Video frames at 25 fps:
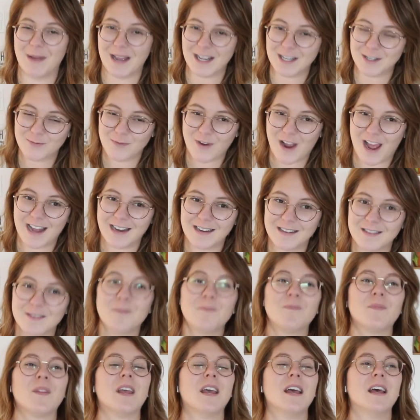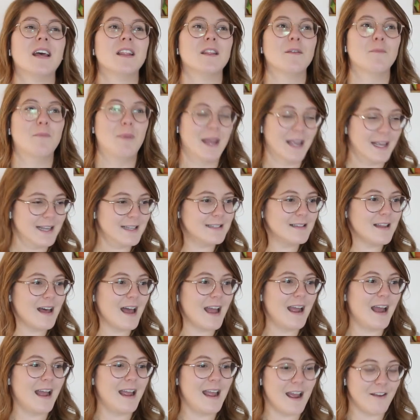friend. The biggest lie
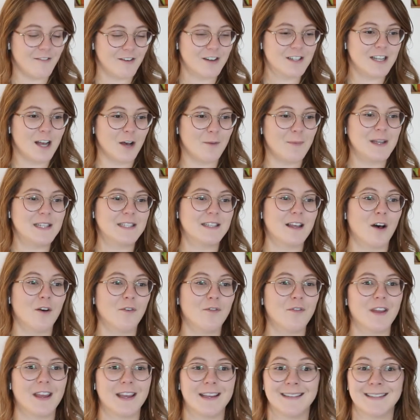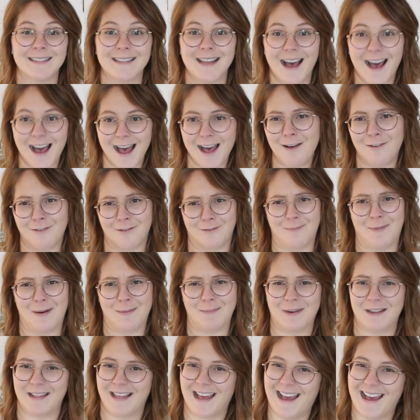I ever tell myself is, I'll
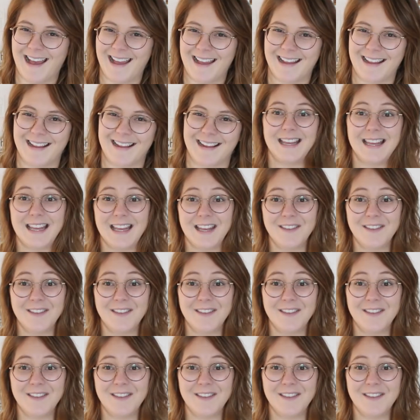remember that.